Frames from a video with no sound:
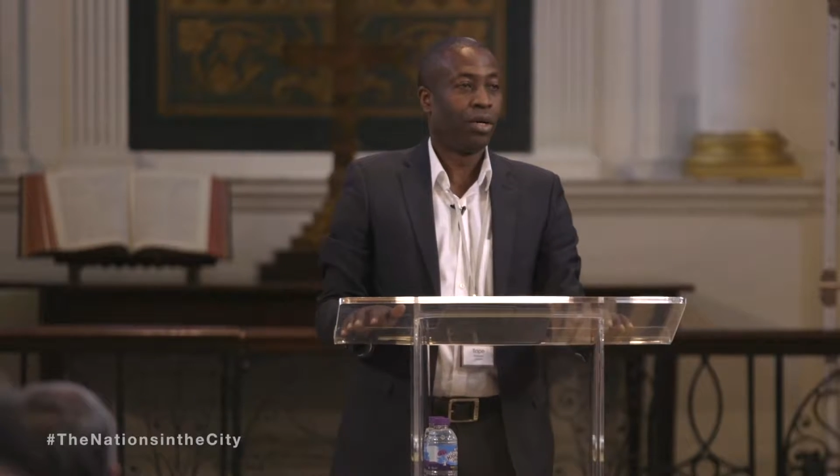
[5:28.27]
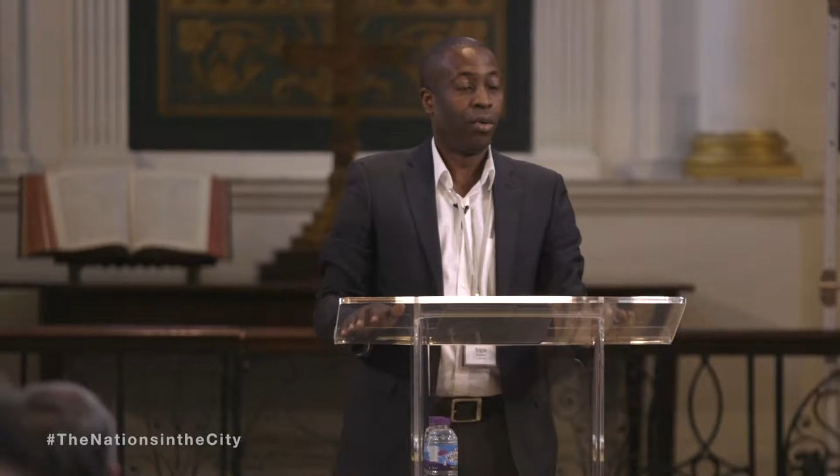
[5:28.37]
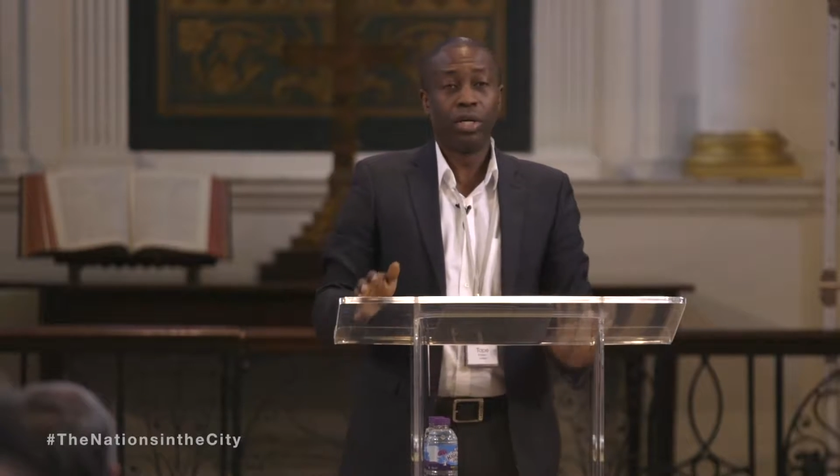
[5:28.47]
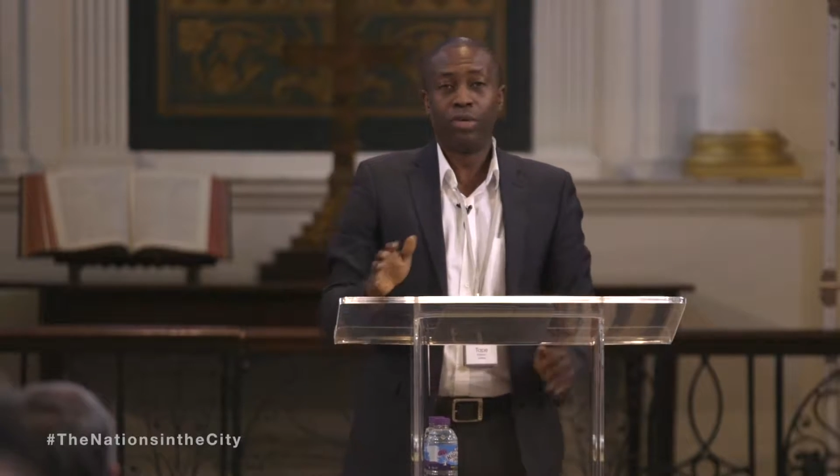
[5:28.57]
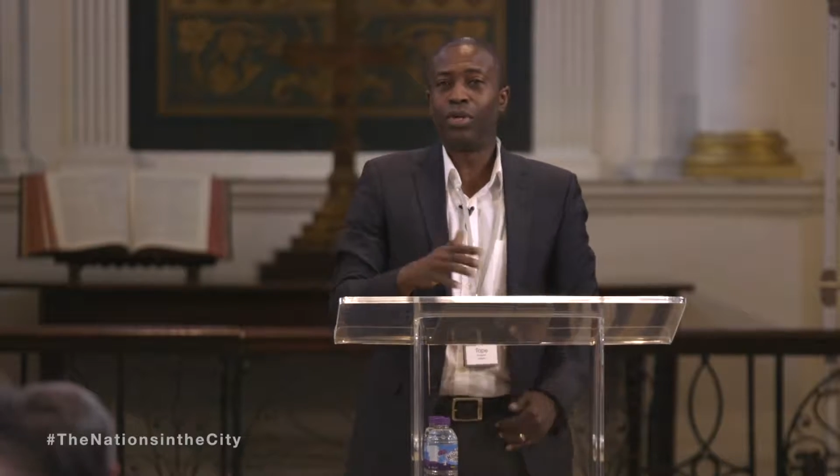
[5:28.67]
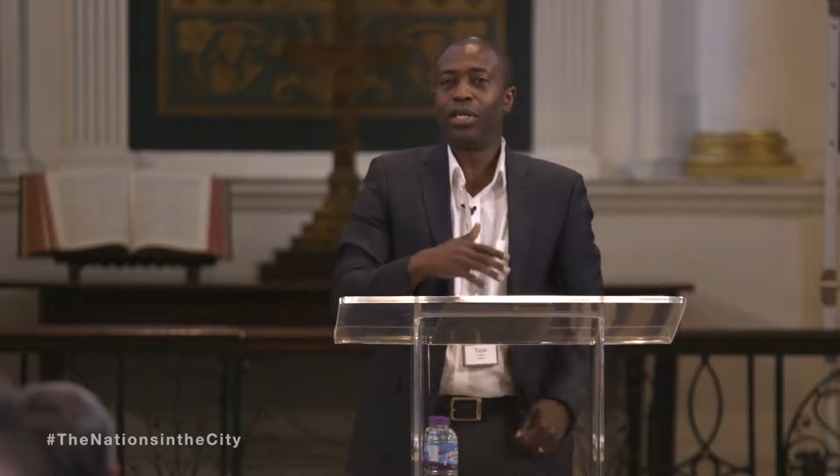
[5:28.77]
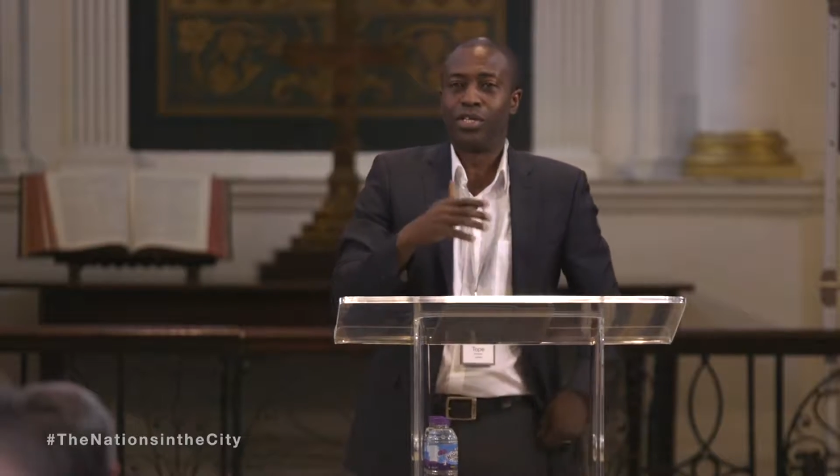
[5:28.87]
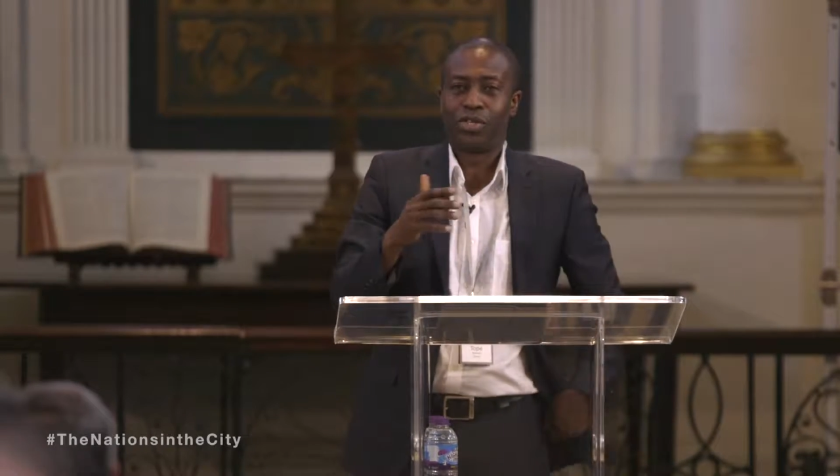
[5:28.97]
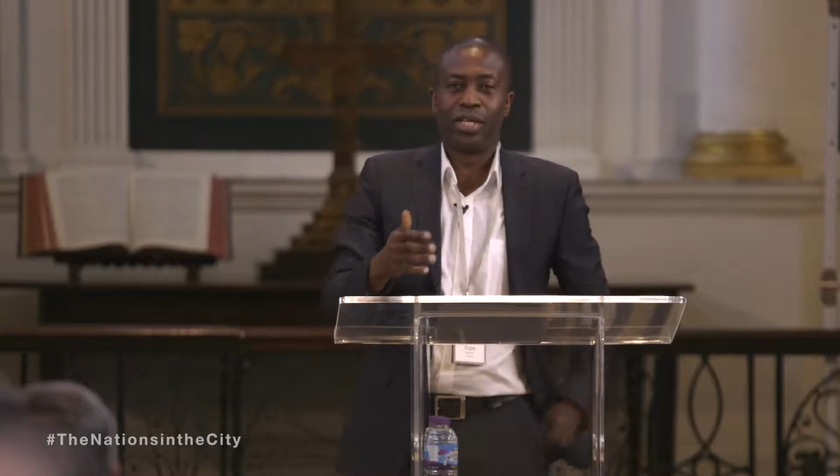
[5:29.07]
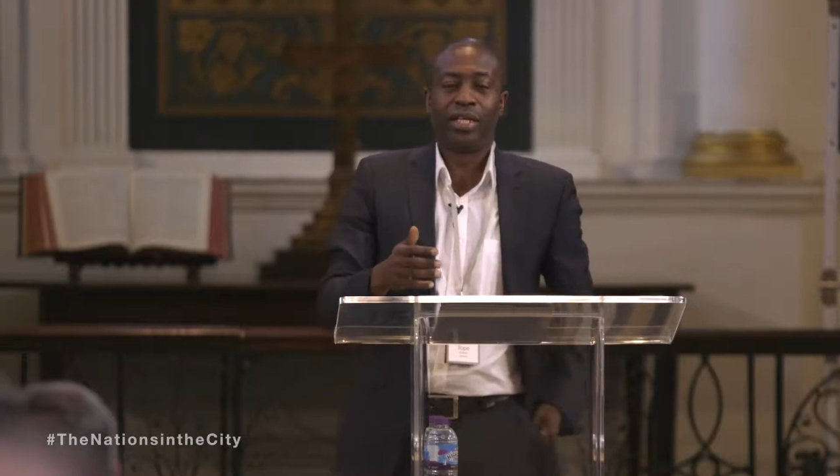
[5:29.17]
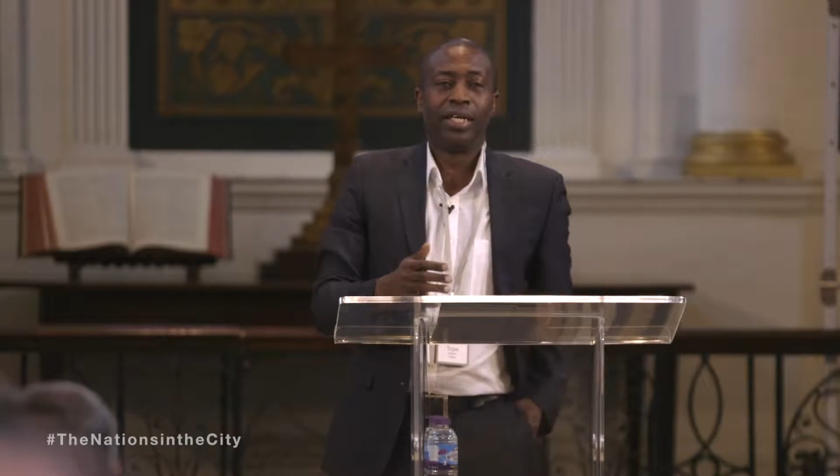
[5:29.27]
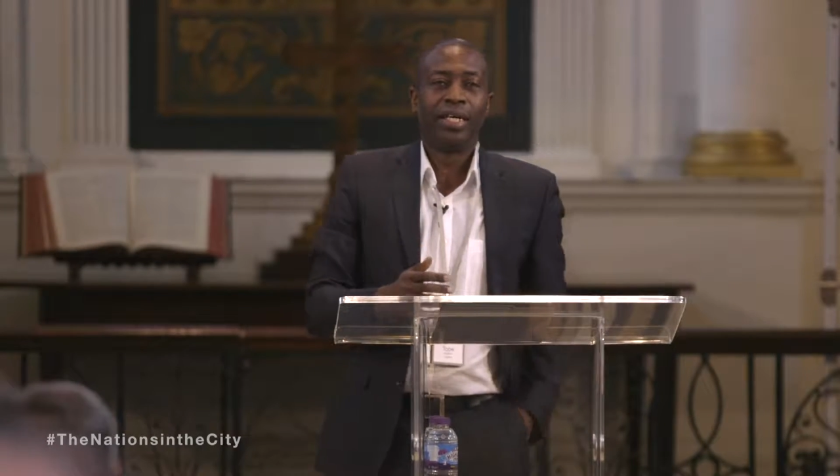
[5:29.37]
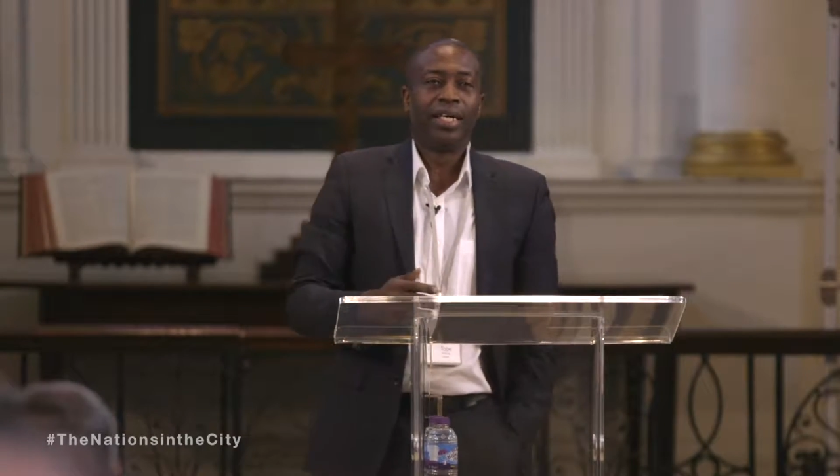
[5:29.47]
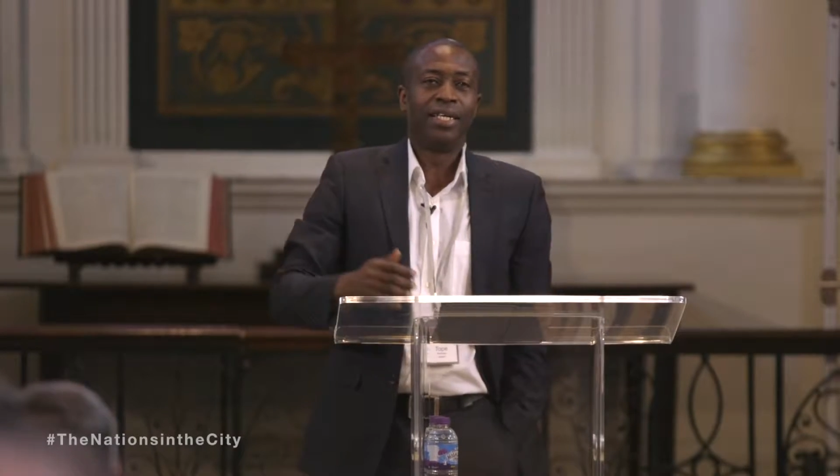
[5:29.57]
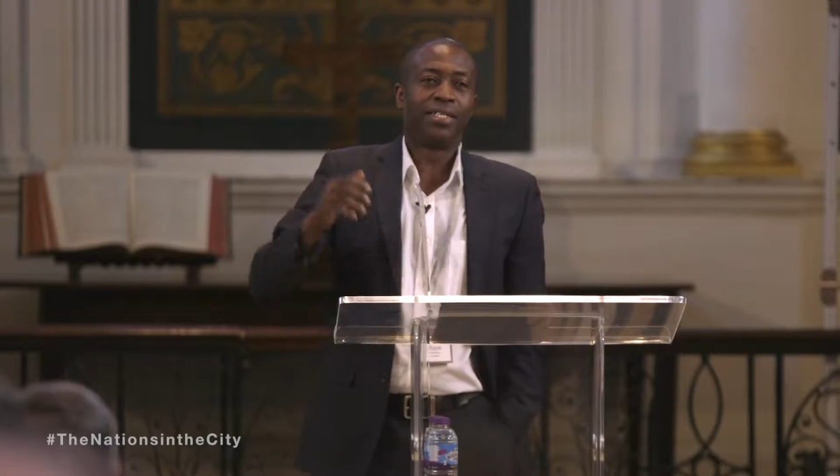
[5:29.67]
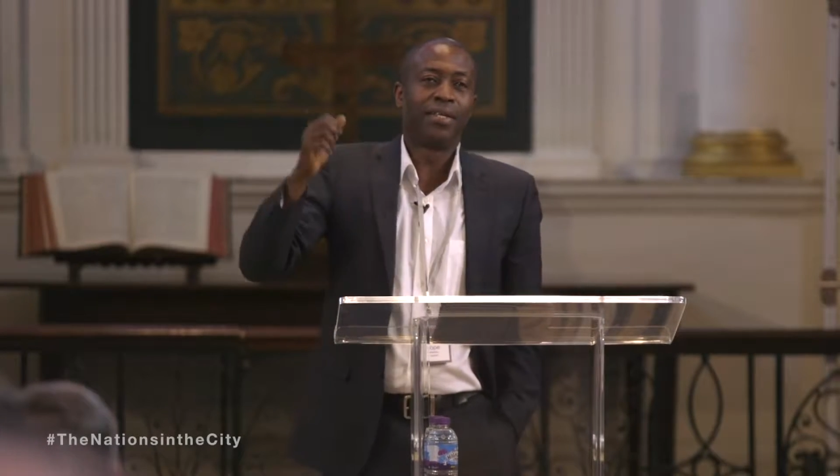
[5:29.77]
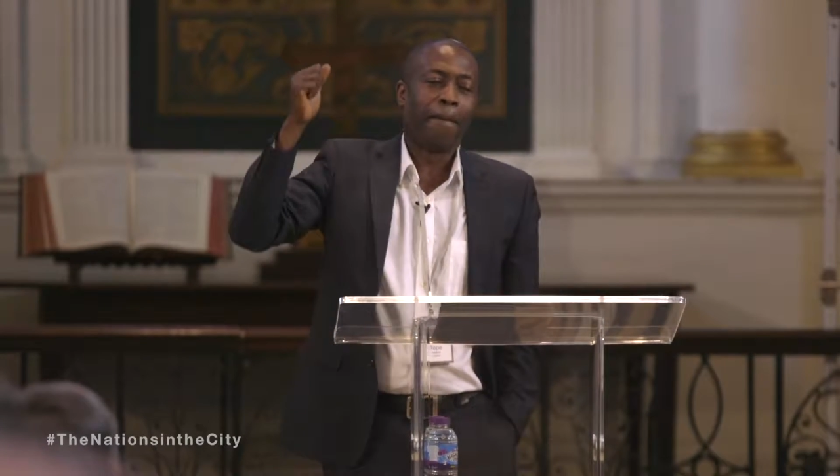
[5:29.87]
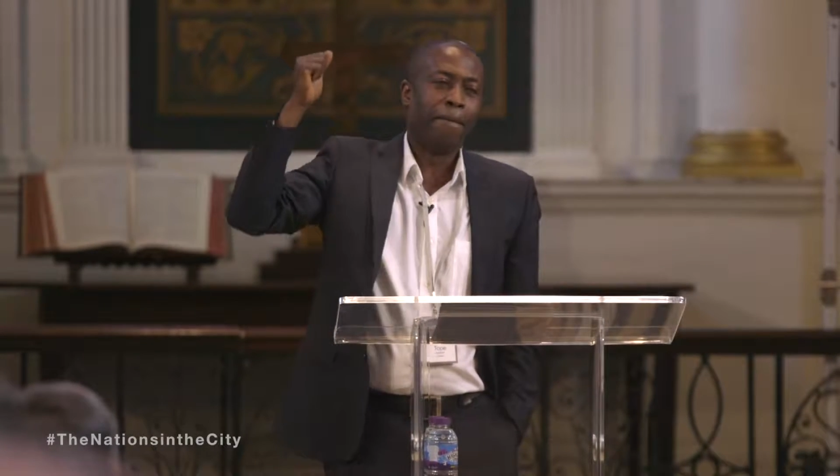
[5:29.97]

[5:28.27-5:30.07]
What you're really seeing is the